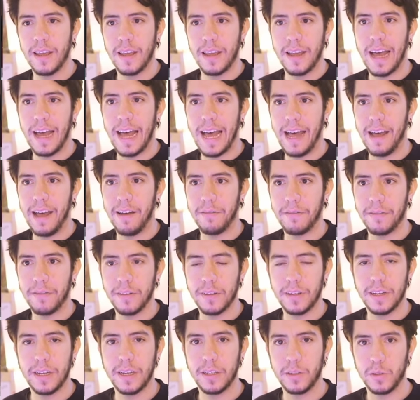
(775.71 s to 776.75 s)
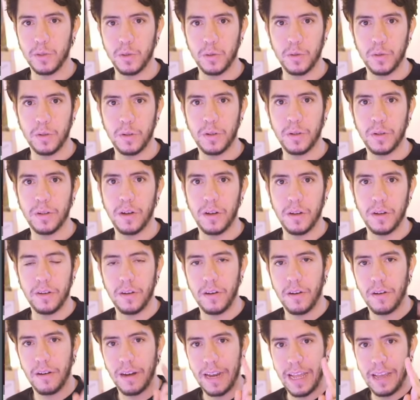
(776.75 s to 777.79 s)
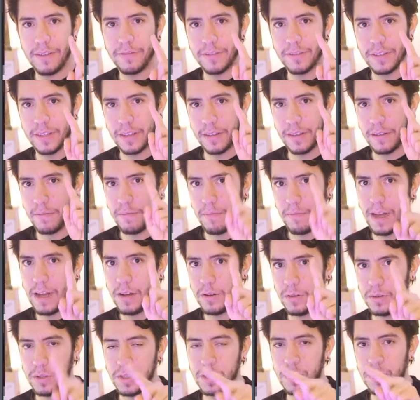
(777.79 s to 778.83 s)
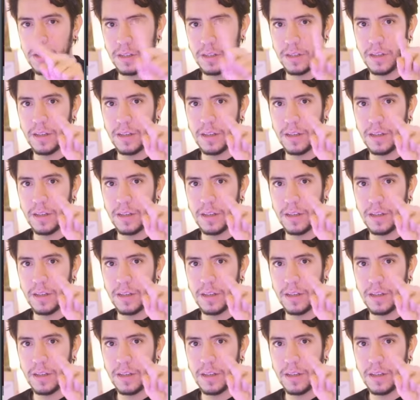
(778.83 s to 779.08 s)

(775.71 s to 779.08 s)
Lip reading: have a tool on your left mouse